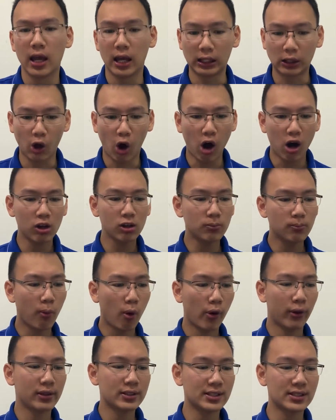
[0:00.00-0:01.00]
It all
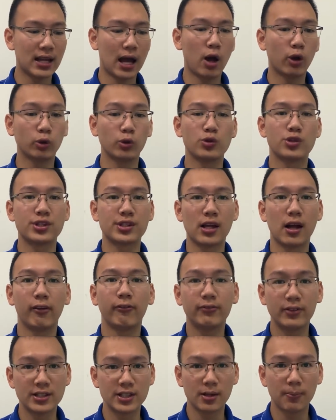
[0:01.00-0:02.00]
boils down to
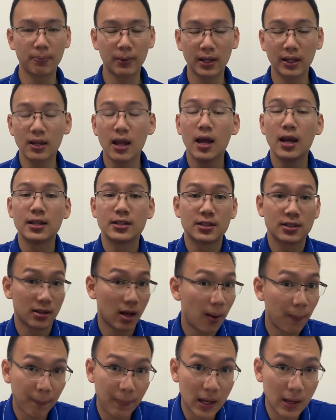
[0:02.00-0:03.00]
self-discipline.
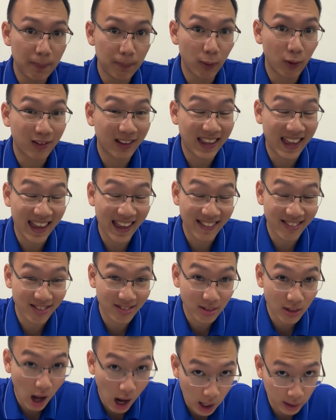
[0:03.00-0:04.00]
Some people
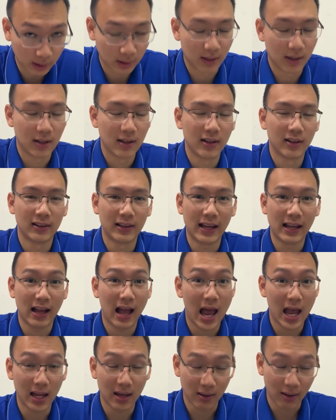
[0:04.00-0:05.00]
cannot,
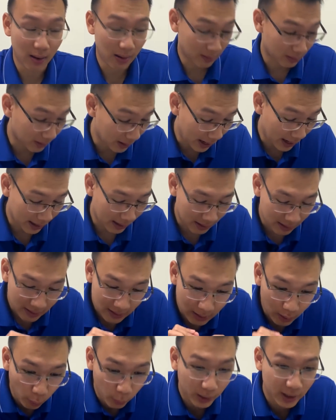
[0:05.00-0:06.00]

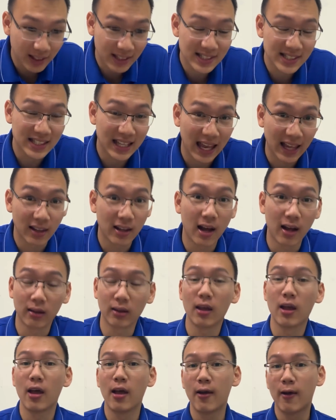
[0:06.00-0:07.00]
like the word is
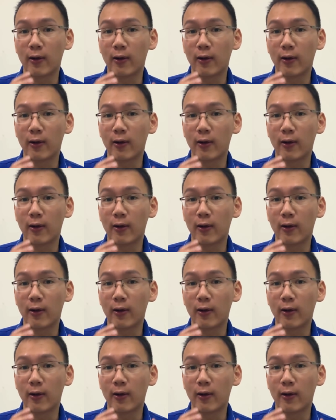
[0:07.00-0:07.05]
cannot.